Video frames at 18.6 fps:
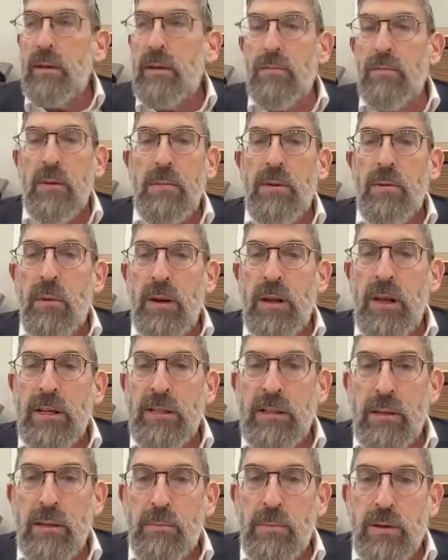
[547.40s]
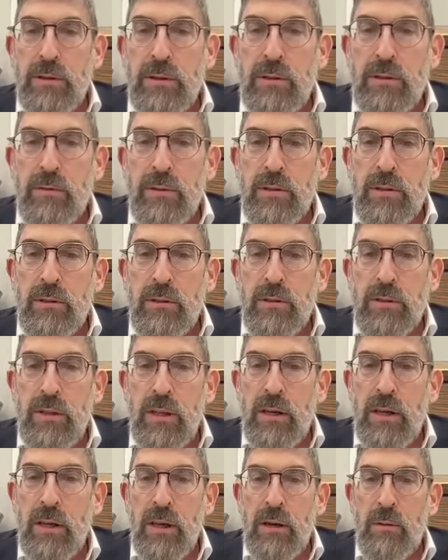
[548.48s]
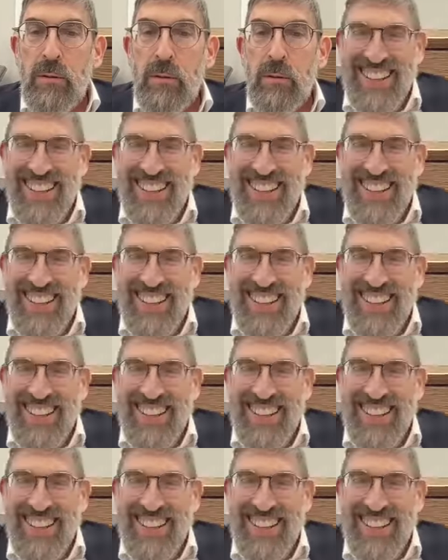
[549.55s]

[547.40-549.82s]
Abraham, you want to ask the person who's sneaking in?